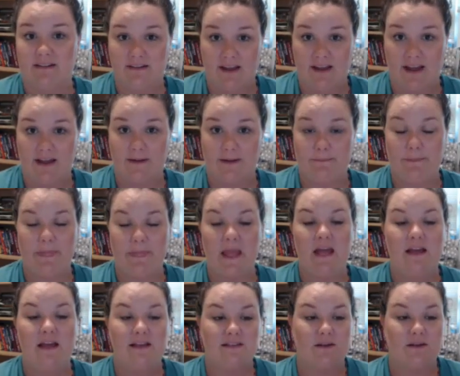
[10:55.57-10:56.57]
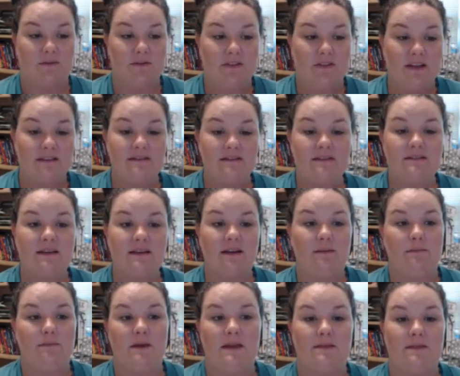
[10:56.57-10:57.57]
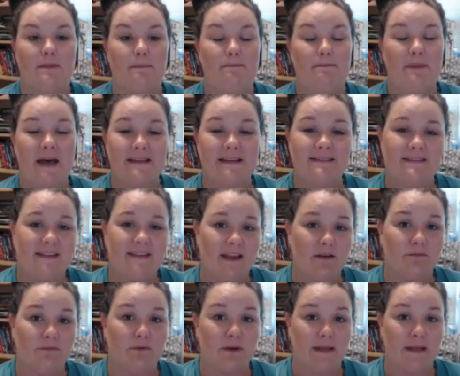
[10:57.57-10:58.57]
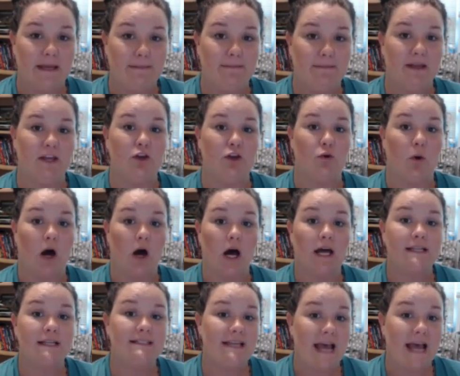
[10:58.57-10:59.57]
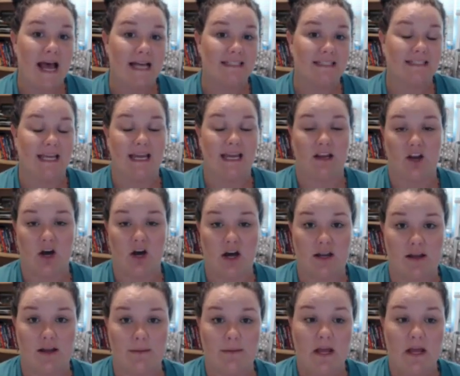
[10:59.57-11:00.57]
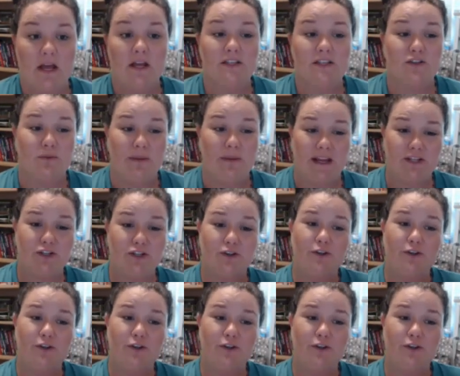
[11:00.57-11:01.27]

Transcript: Okay, so this is going to be the best thing for keeping you on task and caught up. So make sure